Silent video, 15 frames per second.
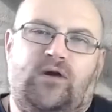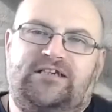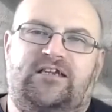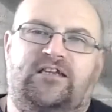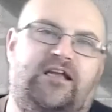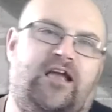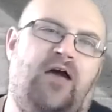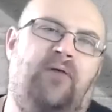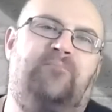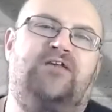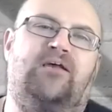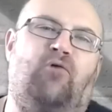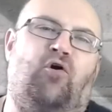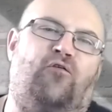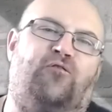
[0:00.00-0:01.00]
question that comes
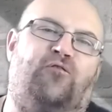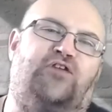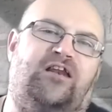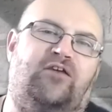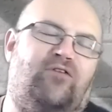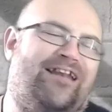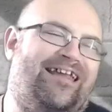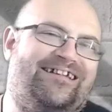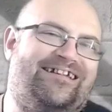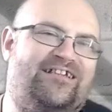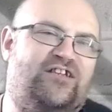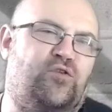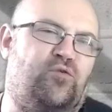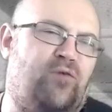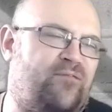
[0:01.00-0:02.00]
up often in relation
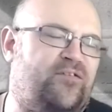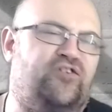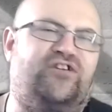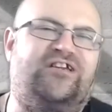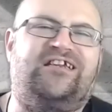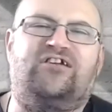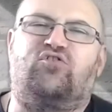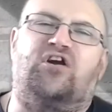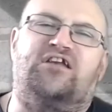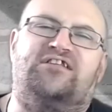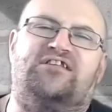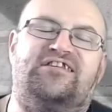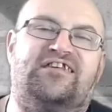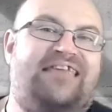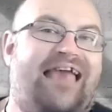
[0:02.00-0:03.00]
to the refugee
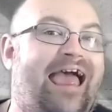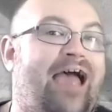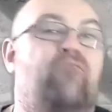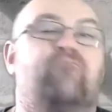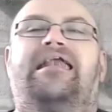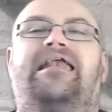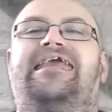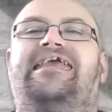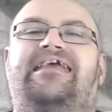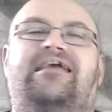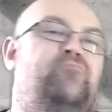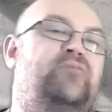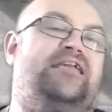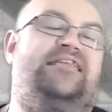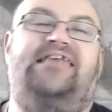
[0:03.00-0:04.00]
crisis is how many
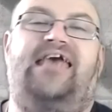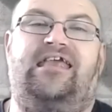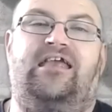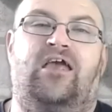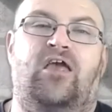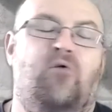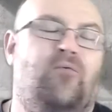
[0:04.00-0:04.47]
can we take?